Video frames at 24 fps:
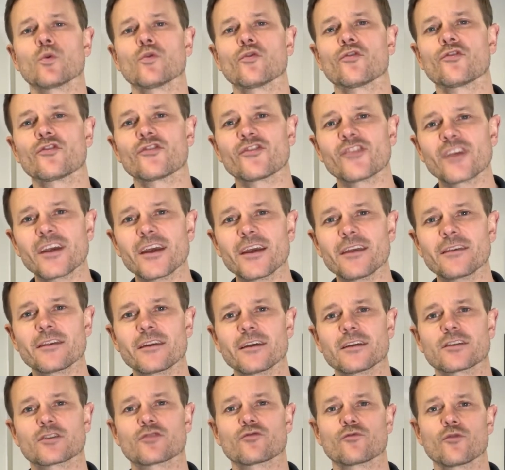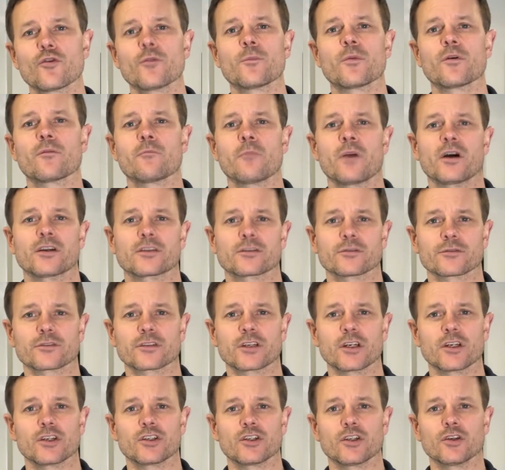see this group of muscle
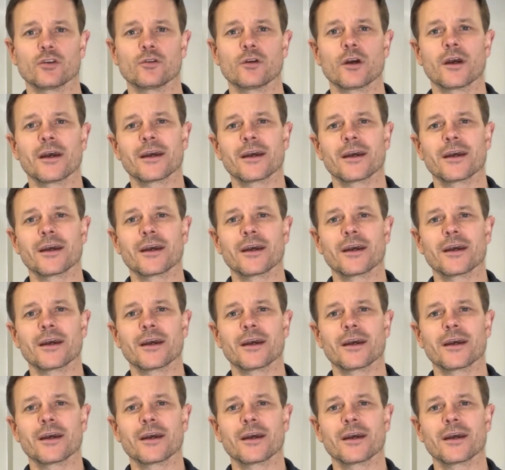tissue